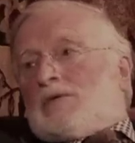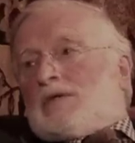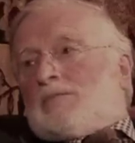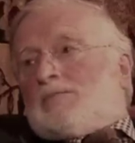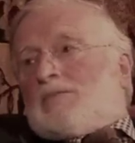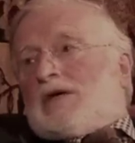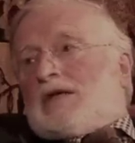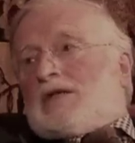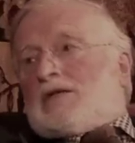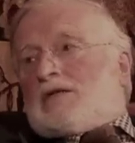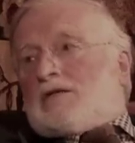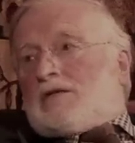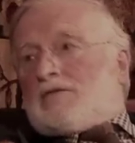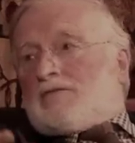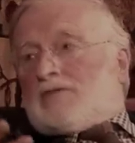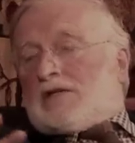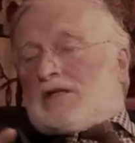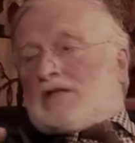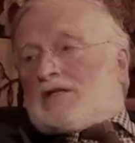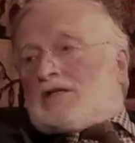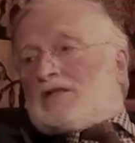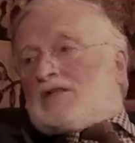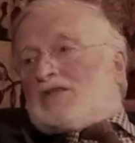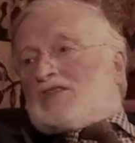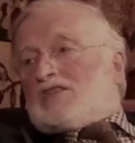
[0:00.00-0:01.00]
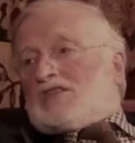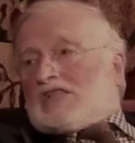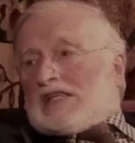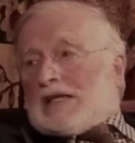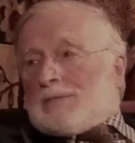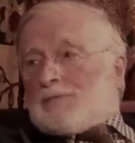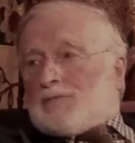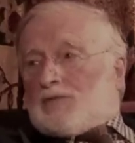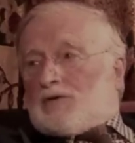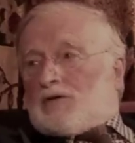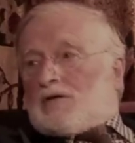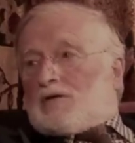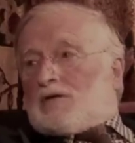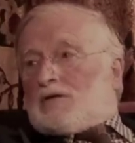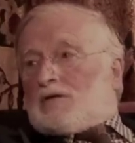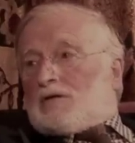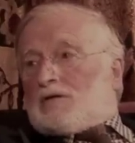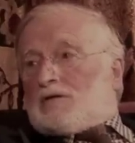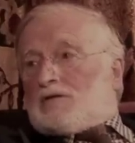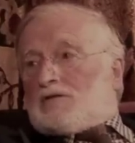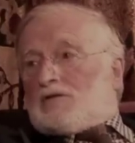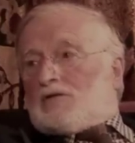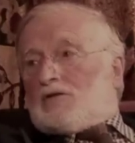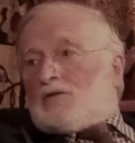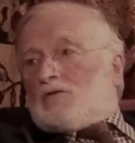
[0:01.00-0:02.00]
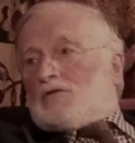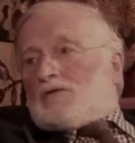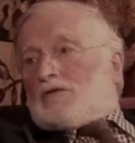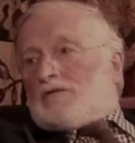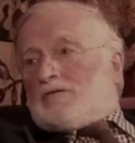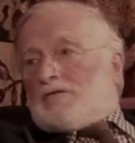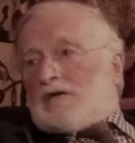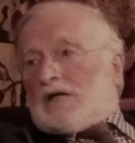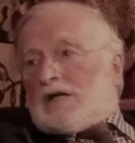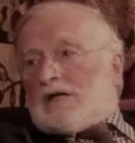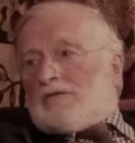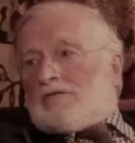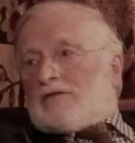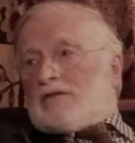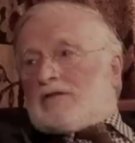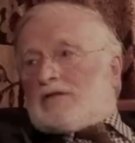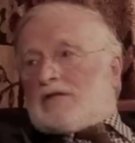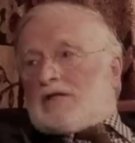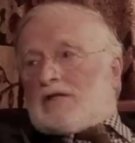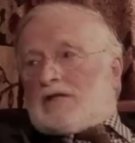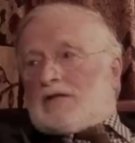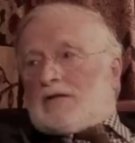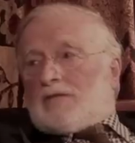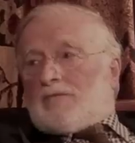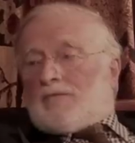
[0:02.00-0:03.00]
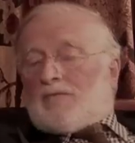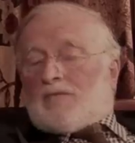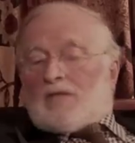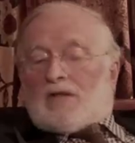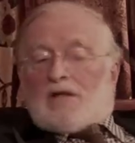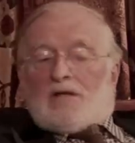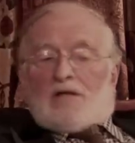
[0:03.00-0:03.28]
be better if they did a separate Soul Survivor thing.